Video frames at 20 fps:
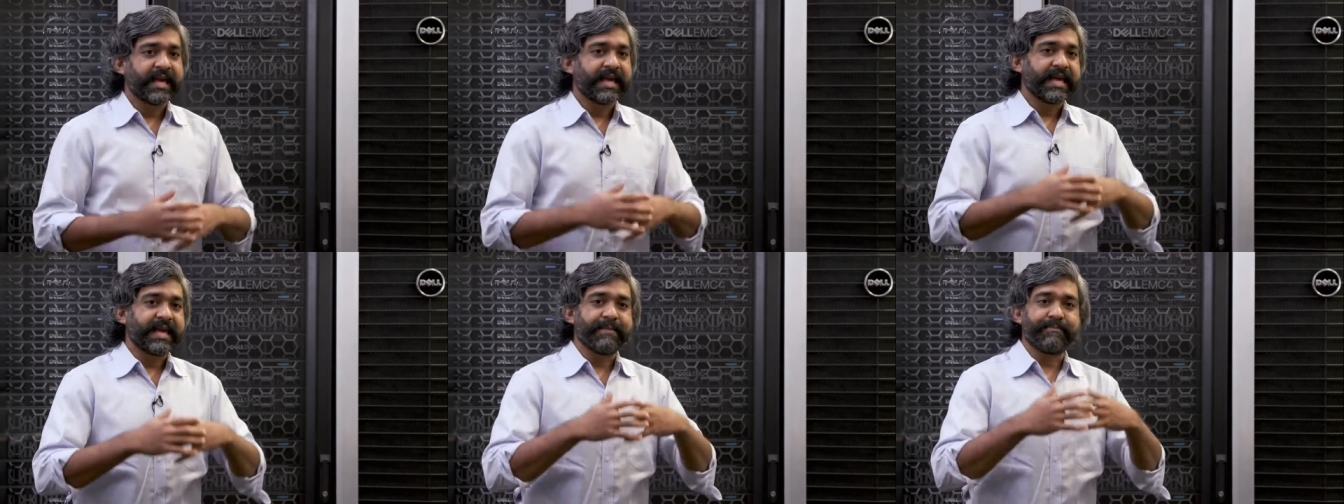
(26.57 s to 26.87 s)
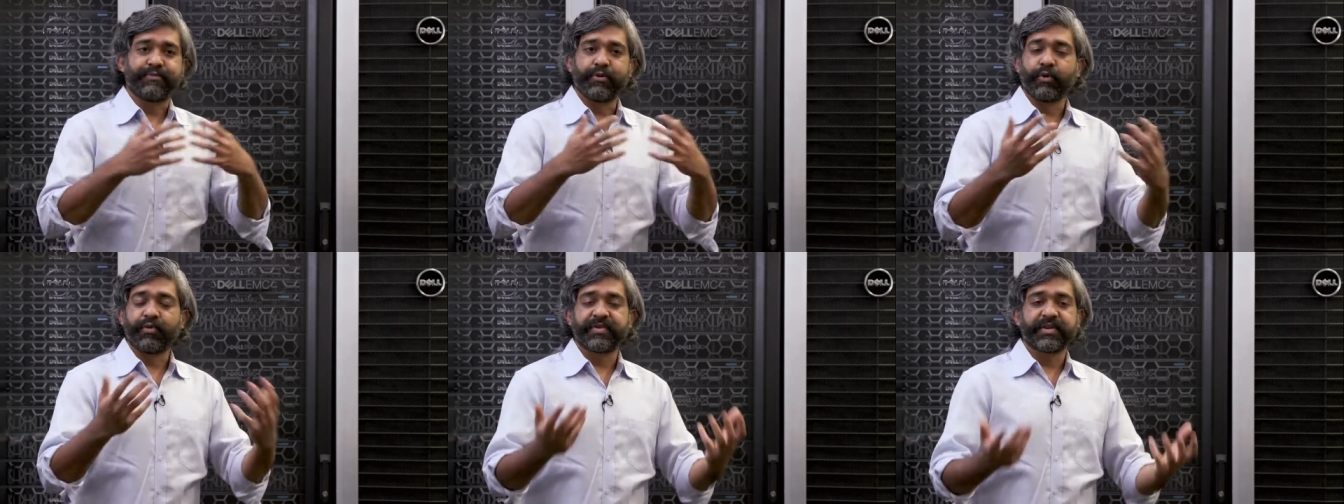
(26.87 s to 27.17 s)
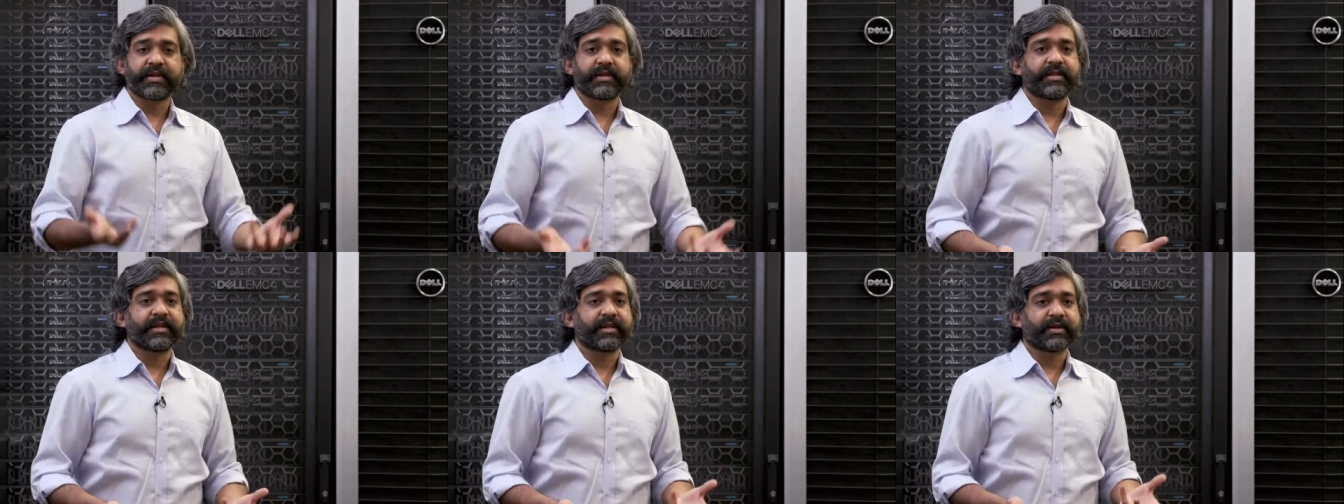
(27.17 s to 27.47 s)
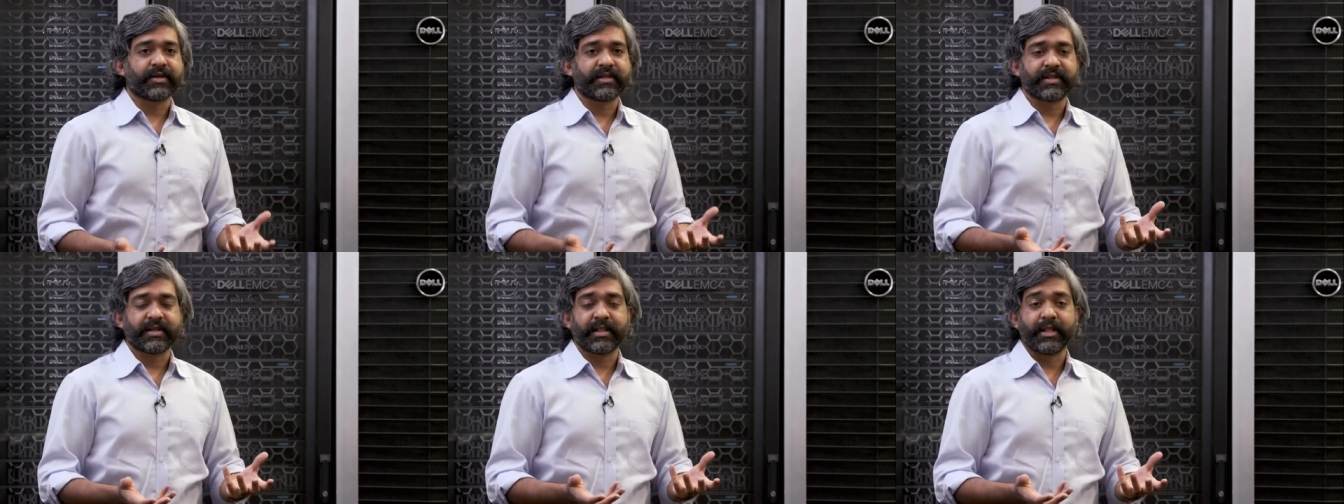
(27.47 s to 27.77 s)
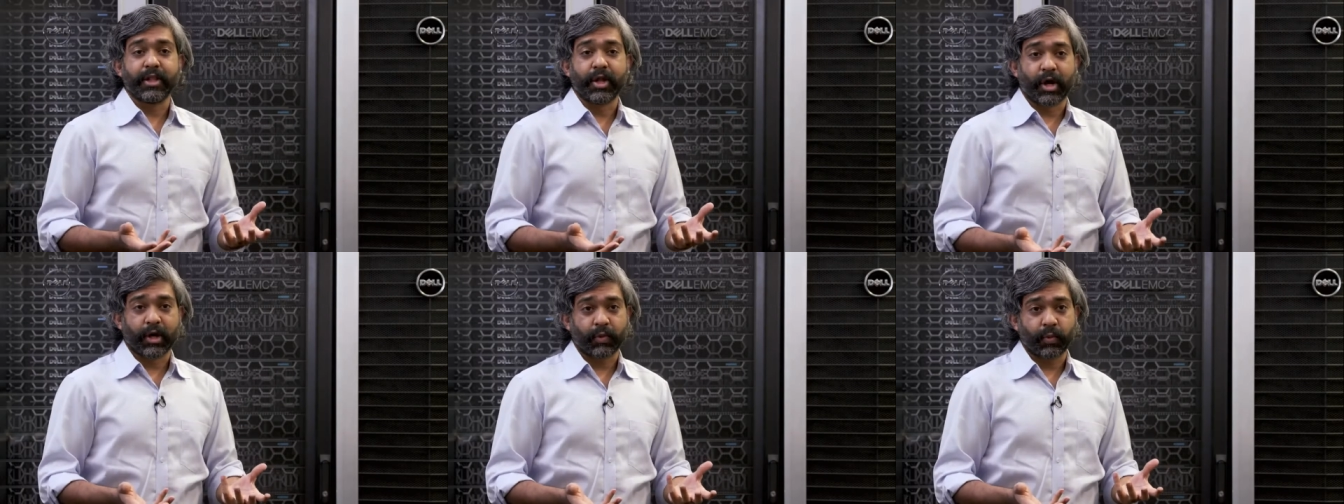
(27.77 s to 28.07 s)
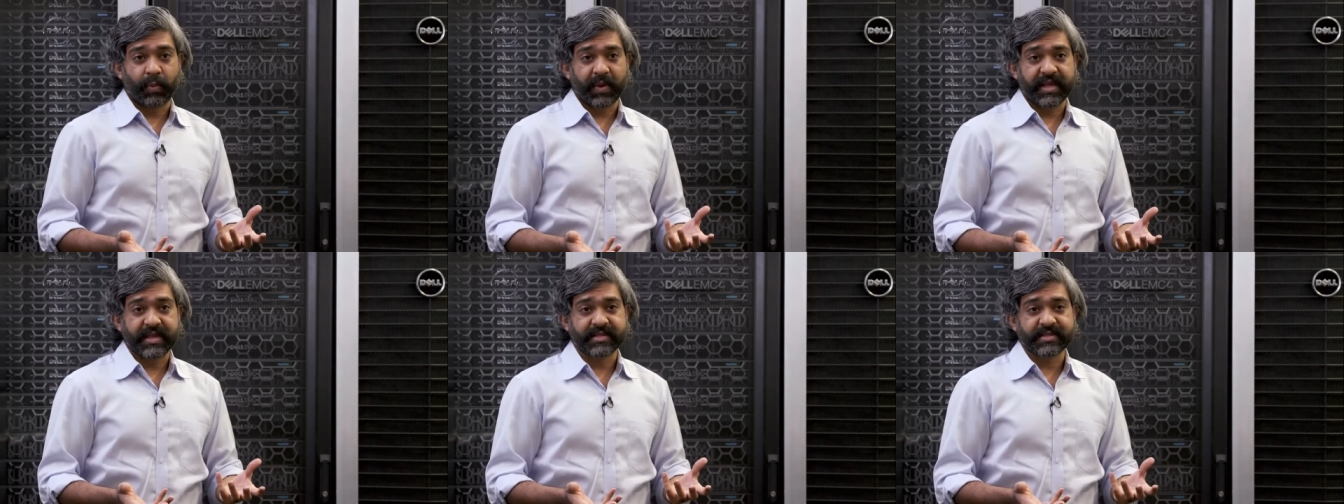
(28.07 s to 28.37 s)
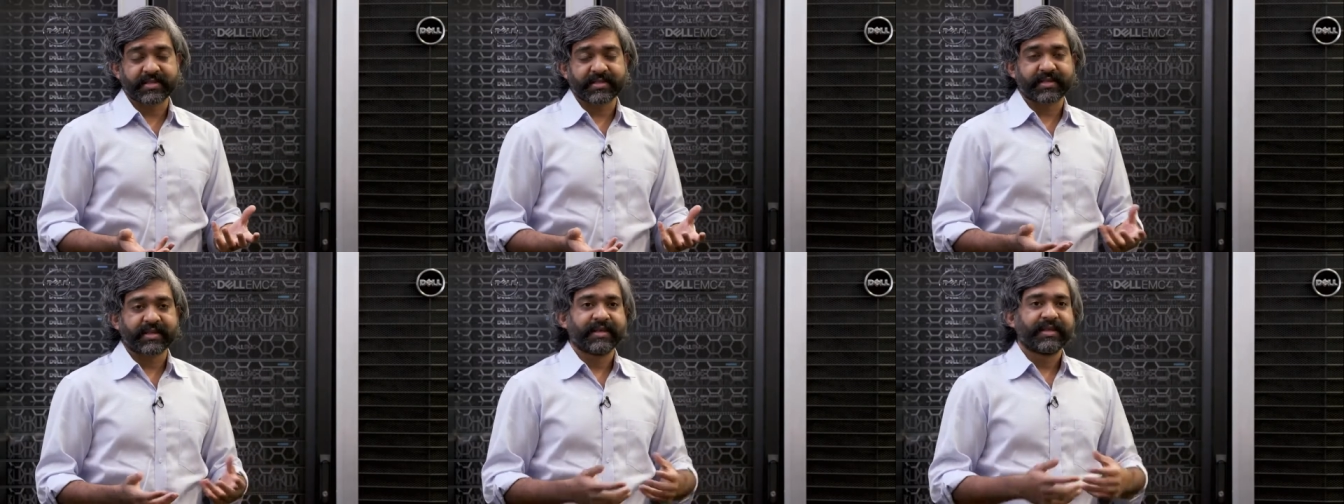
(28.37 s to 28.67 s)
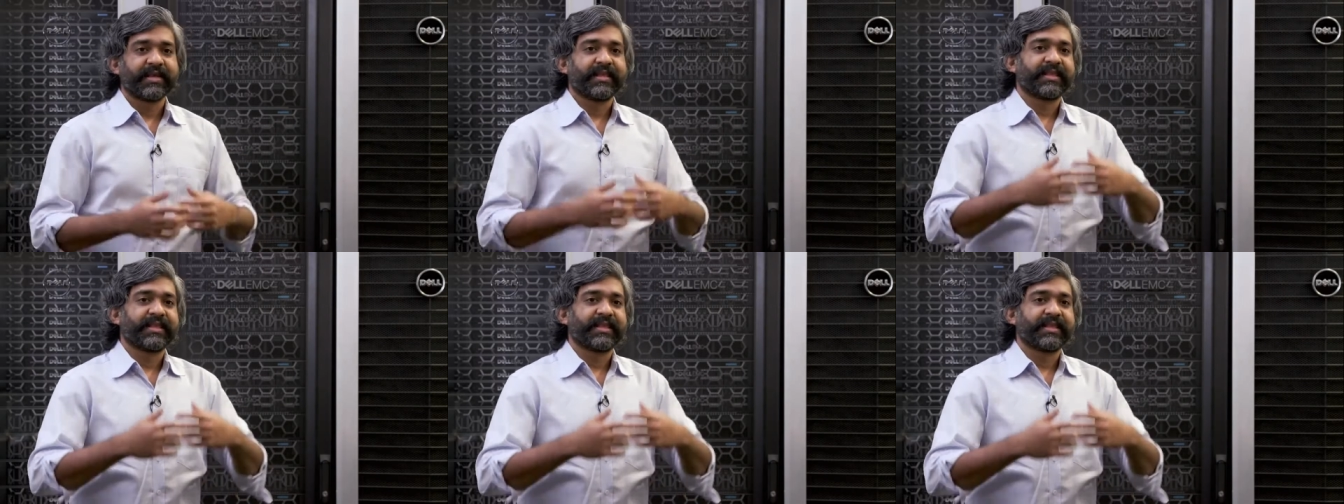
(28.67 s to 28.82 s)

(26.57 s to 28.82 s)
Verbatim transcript: improved it in a lot of ways.